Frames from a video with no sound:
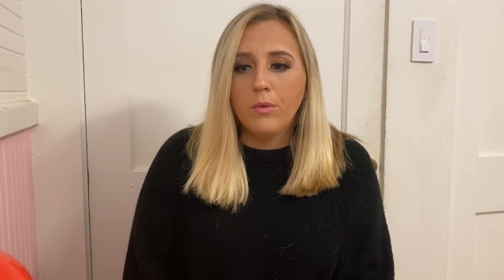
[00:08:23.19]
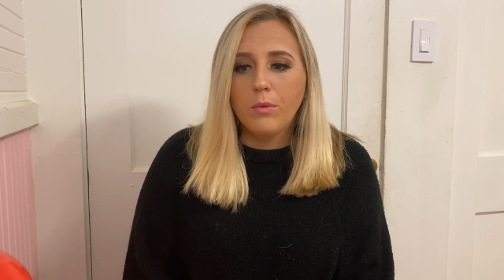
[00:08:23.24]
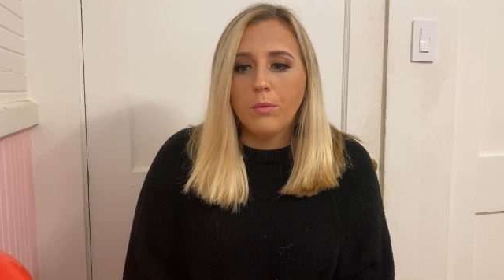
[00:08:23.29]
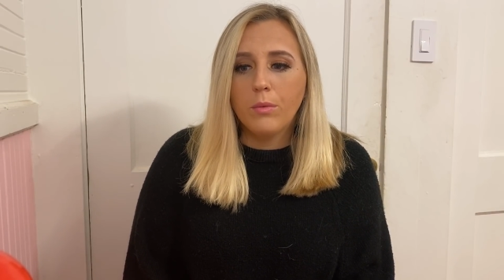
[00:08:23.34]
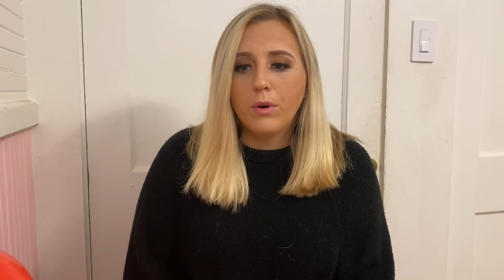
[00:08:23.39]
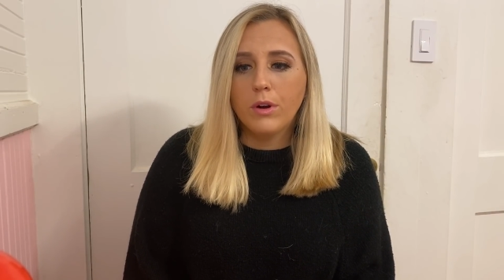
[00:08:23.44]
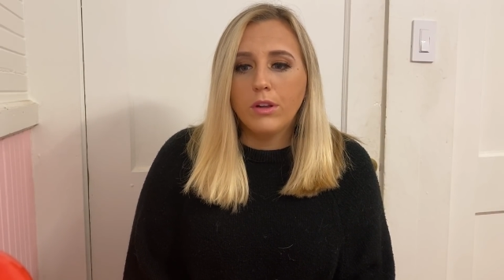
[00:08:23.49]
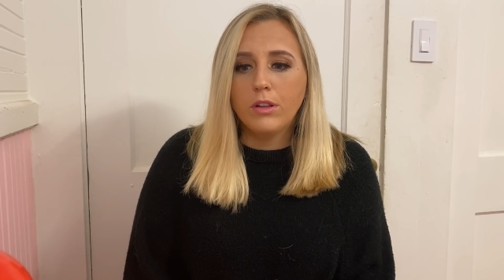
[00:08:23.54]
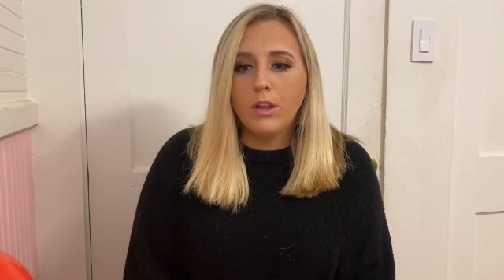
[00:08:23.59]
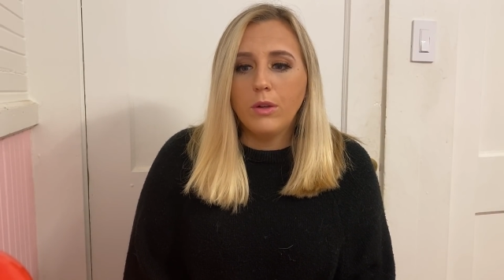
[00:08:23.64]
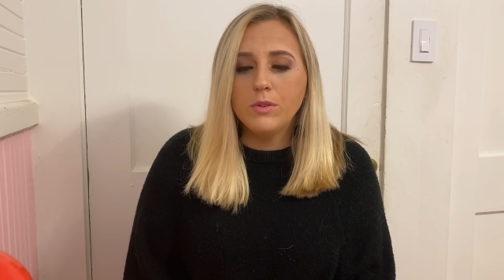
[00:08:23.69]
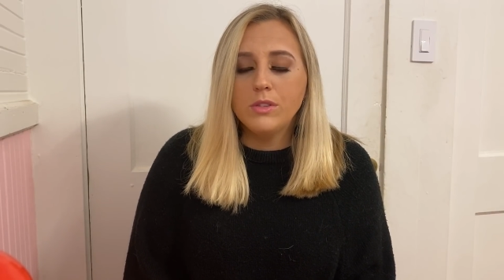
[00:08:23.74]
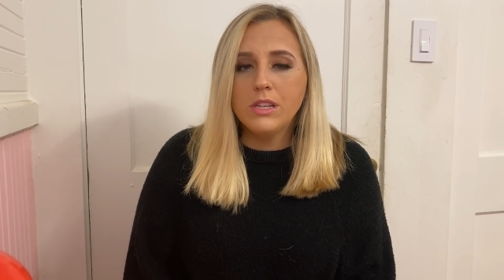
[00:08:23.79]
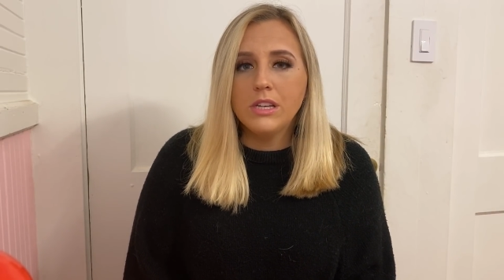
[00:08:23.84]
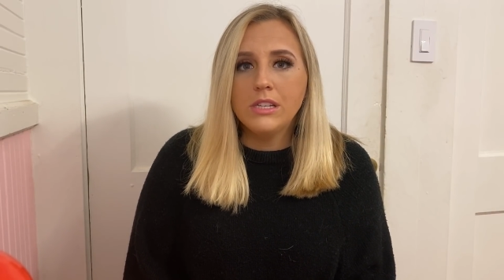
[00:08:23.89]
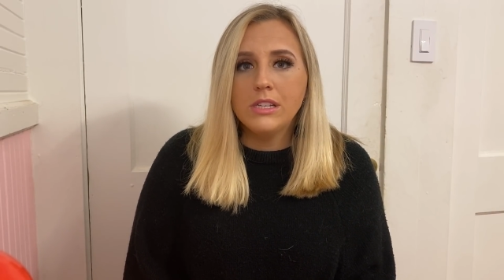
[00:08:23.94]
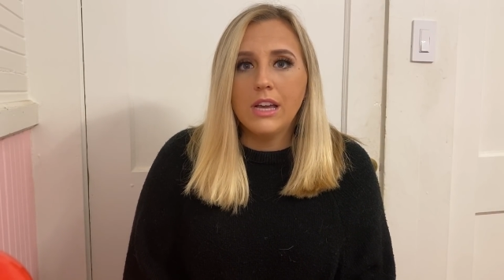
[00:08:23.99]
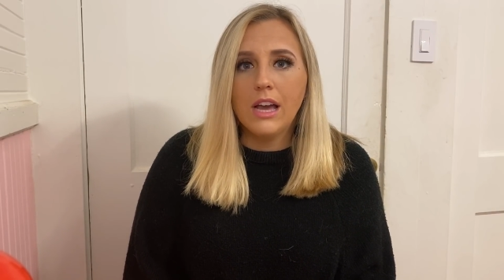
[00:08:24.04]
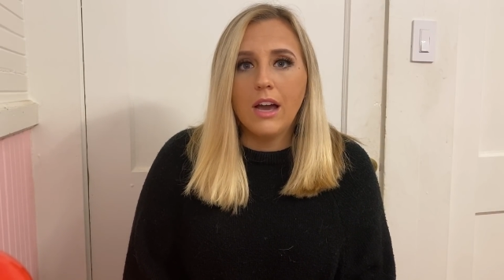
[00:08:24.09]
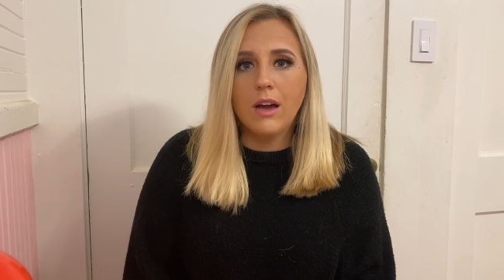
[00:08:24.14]
we're
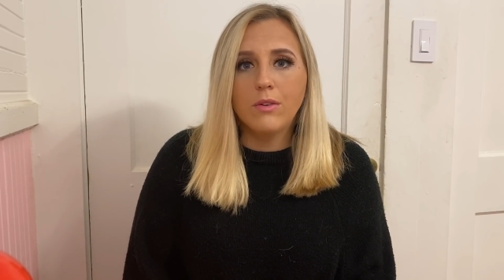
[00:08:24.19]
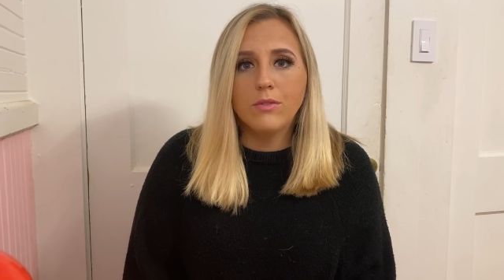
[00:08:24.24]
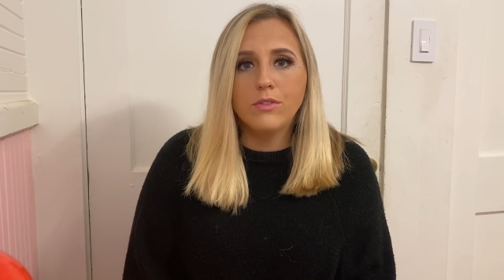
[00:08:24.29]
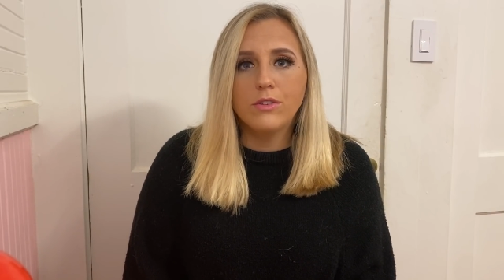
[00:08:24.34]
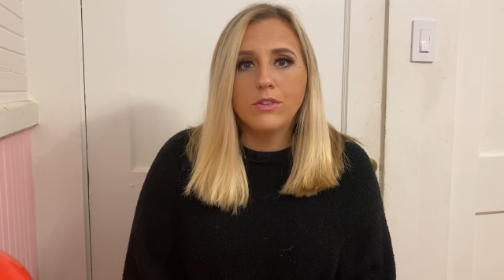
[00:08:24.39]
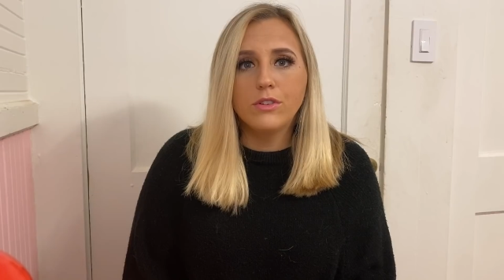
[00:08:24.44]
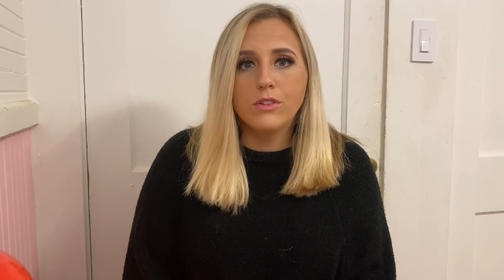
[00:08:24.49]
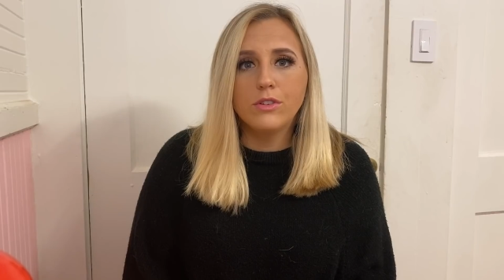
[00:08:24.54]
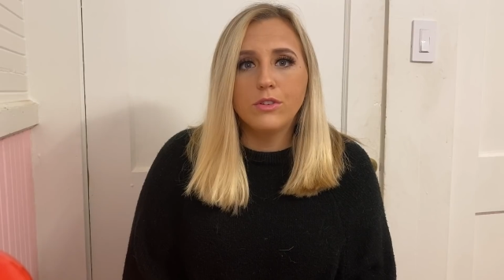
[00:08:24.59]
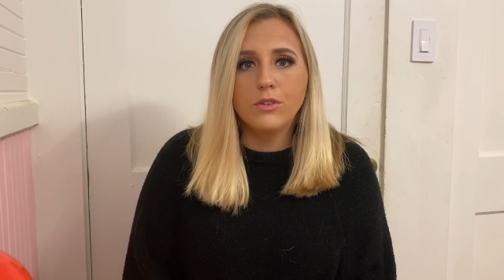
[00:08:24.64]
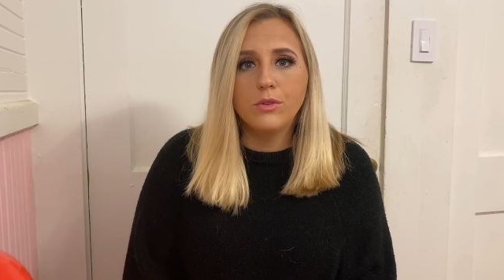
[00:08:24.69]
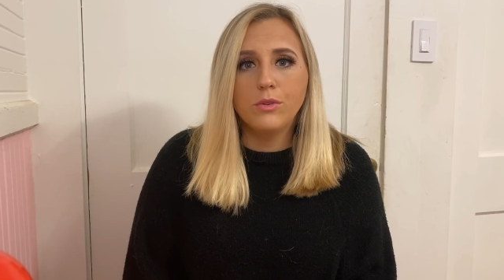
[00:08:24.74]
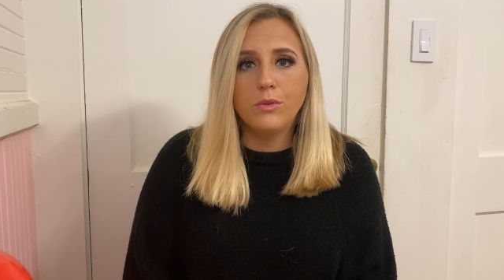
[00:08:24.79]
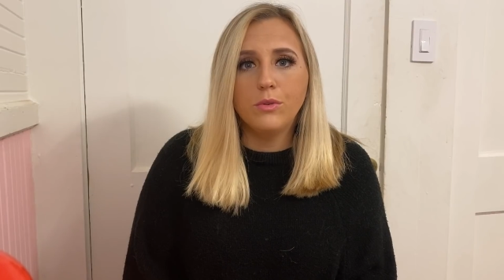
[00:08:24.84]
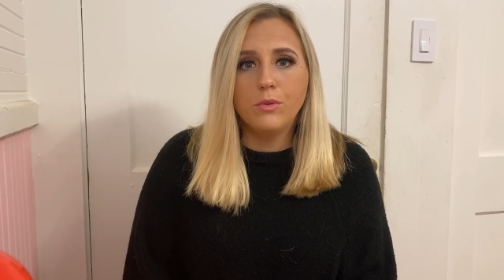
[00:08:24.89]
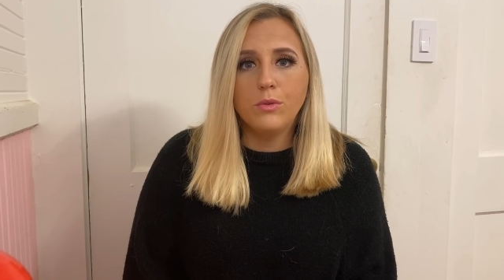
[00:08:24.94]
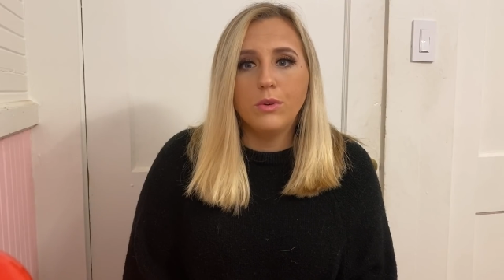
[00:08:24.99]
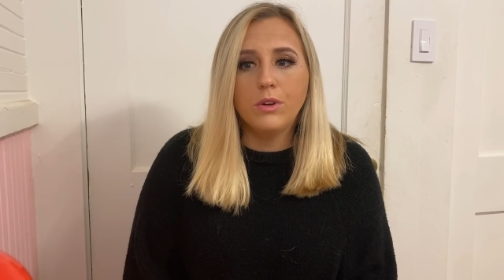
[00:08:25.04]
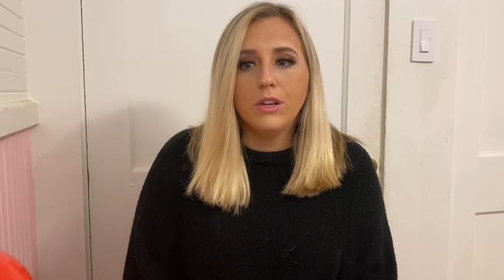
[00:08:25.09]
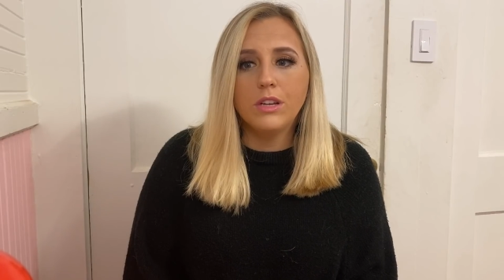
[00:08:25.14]
closing down to